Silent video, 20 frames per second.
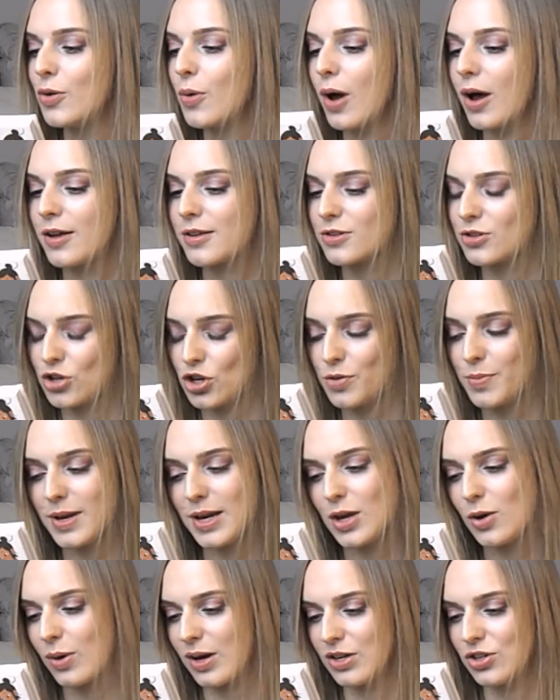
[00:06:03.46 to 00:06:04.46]
who asks too
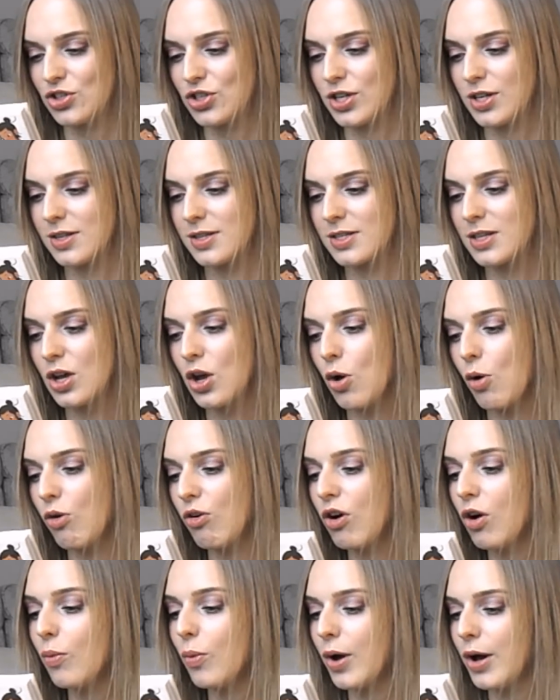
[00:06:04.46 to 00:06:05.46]
many questions?
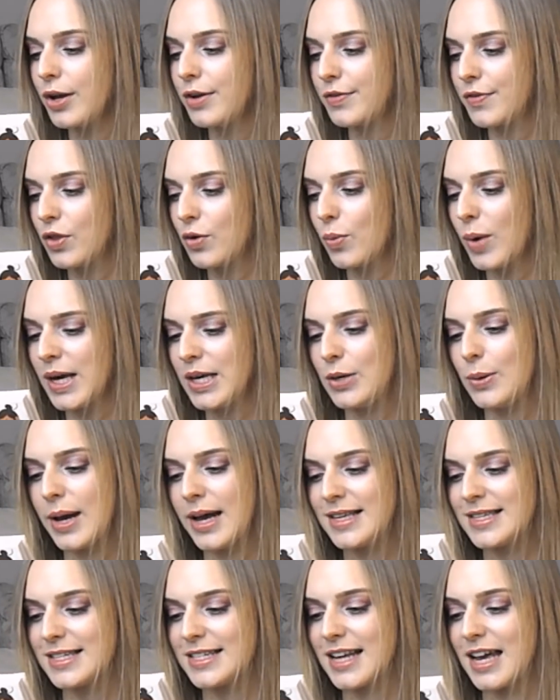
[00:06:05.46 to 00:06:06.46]
Or a word for the way you
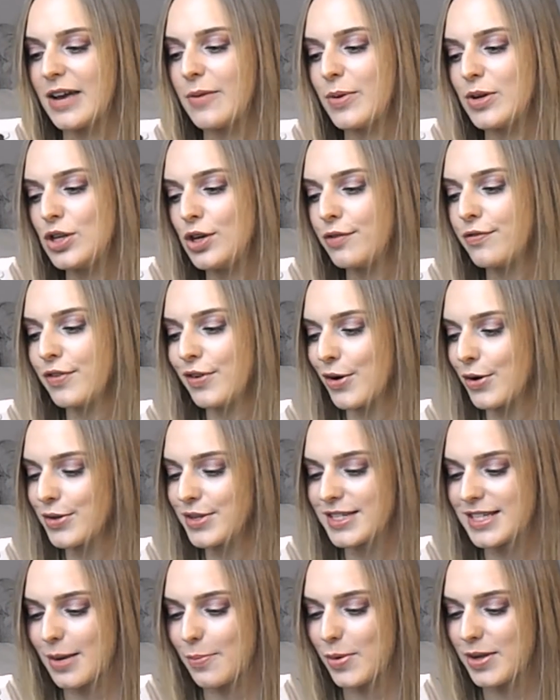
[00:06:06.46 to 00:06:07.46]
hesitate when you've
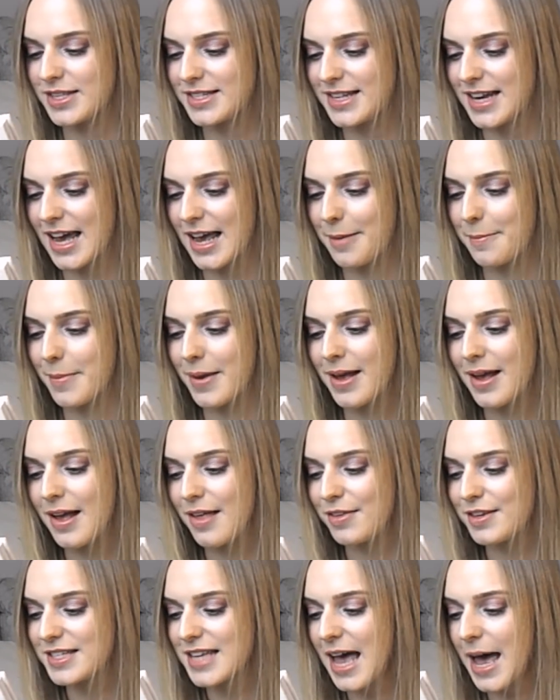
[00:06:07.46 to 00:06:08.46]
forgotten someone's name?
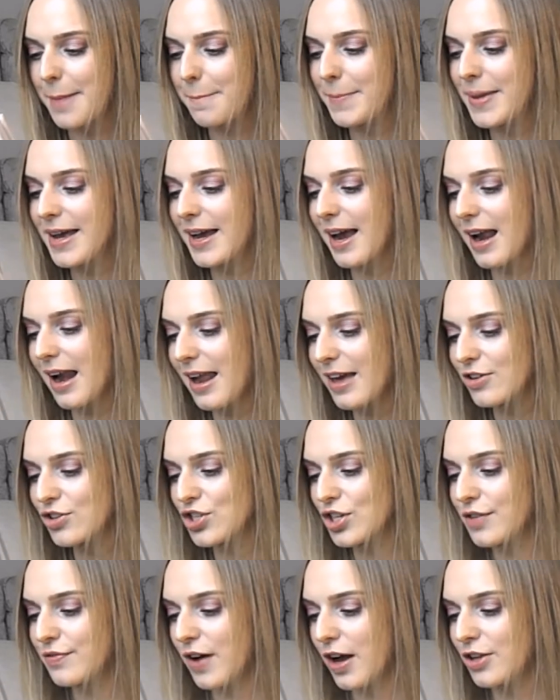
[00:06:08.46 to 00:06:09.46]
This hand-picked
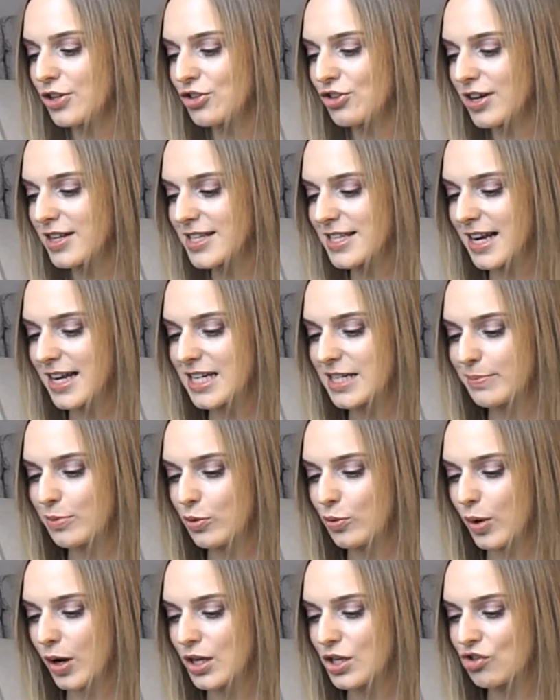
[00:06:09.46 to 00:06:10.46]
collection of
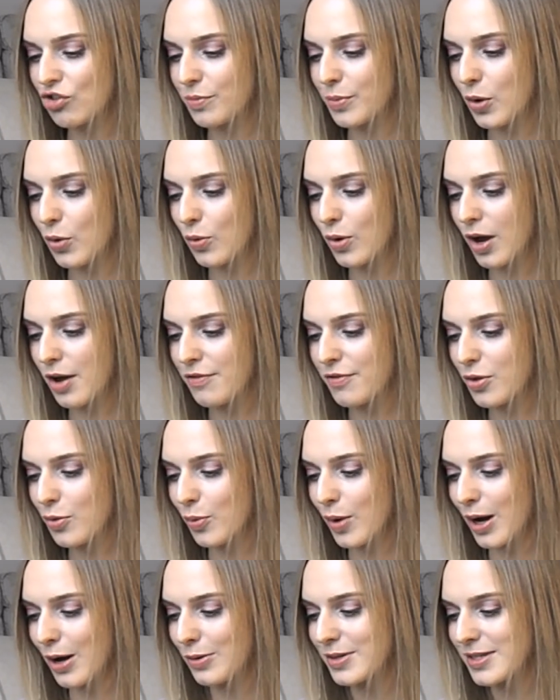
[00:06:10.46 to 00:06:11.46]
untranslatable words from all over the
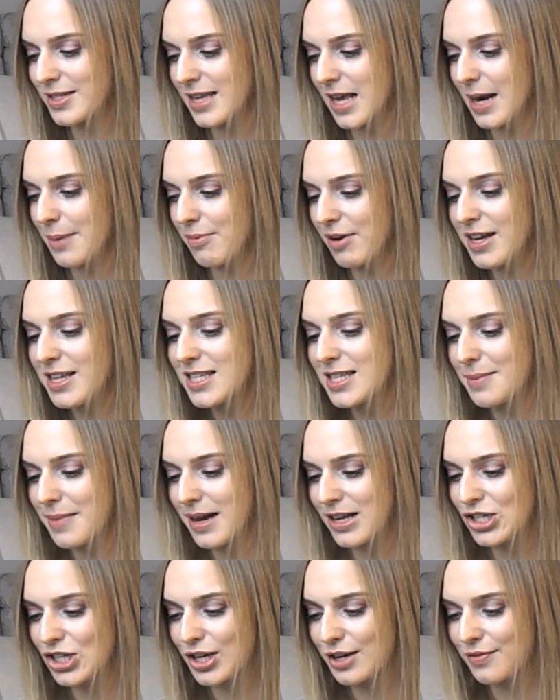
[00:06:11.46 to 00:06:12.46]
world celebrates the
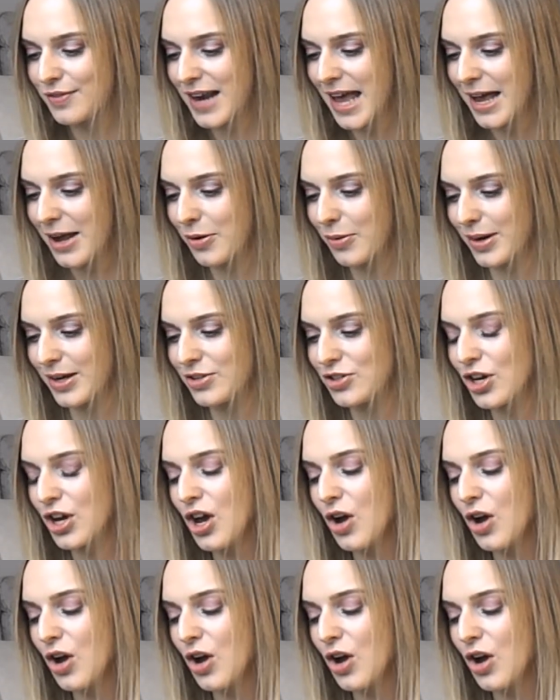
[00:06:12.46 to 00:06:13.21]
magic of language